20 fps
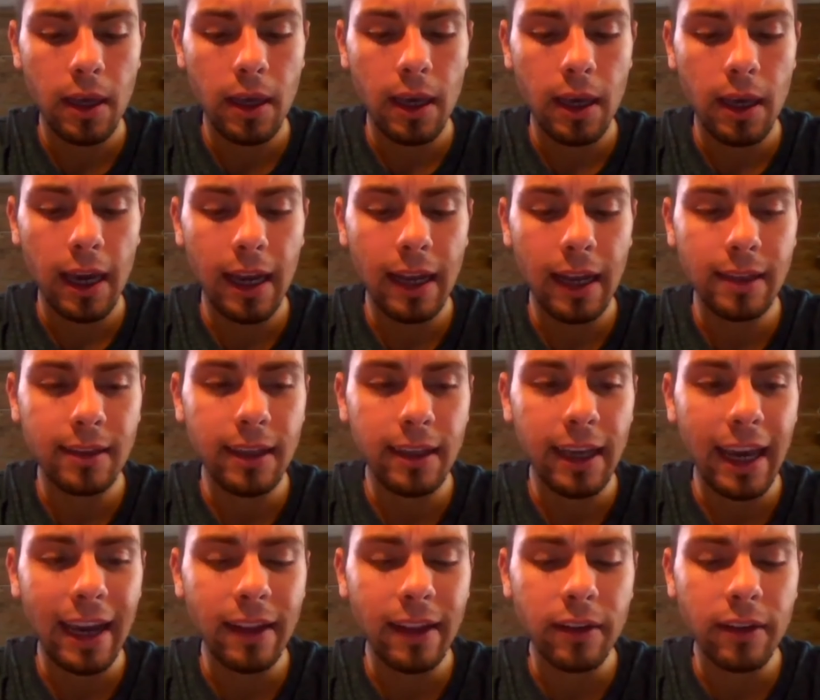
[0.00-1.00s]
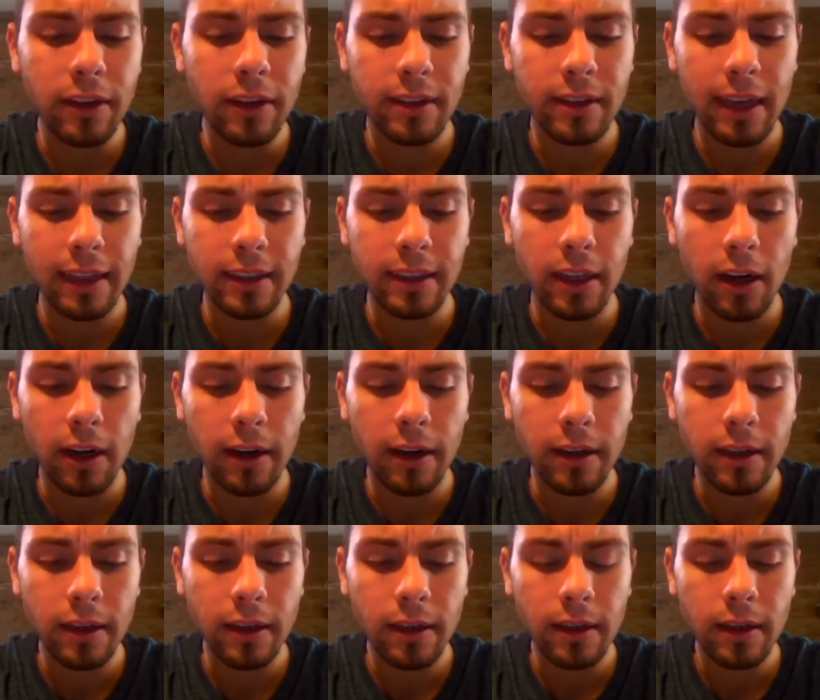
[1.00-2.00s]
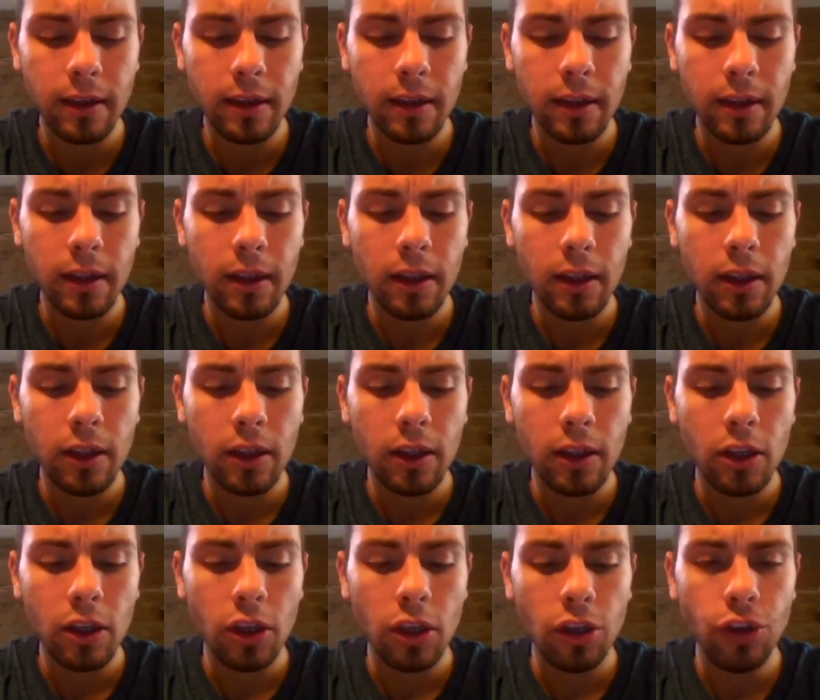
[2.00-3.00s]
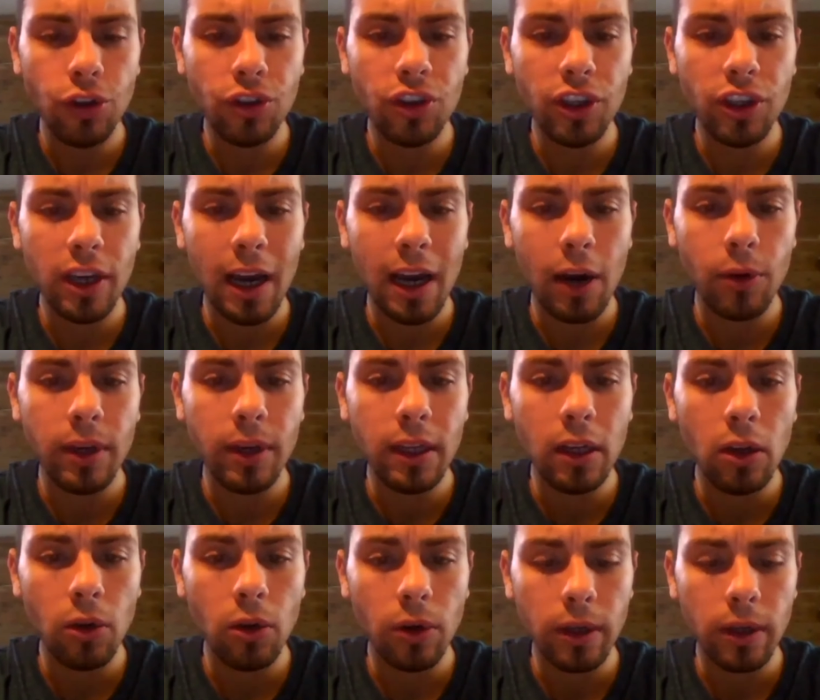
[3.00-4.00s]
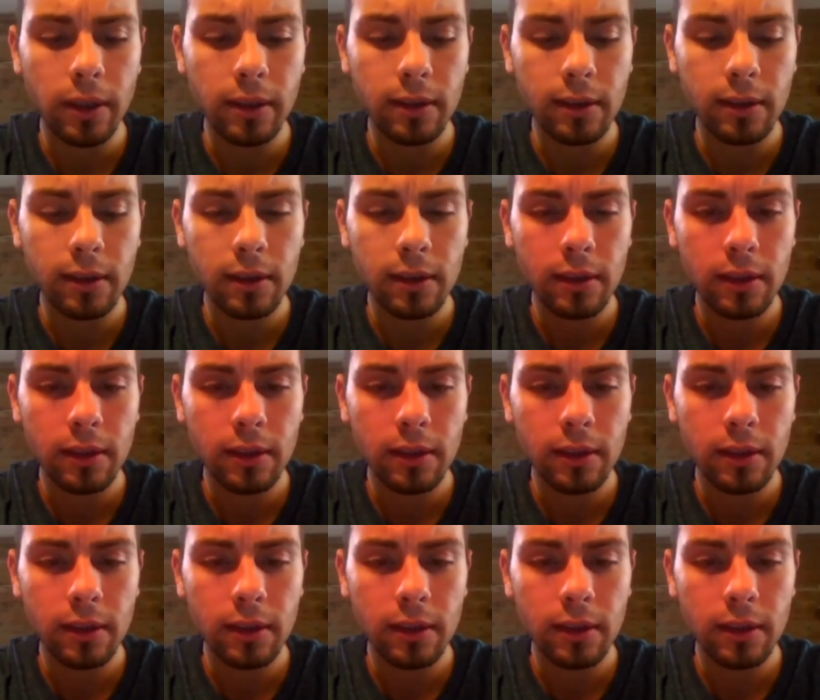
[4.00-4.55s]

And as he enters that garden, you see how he looks.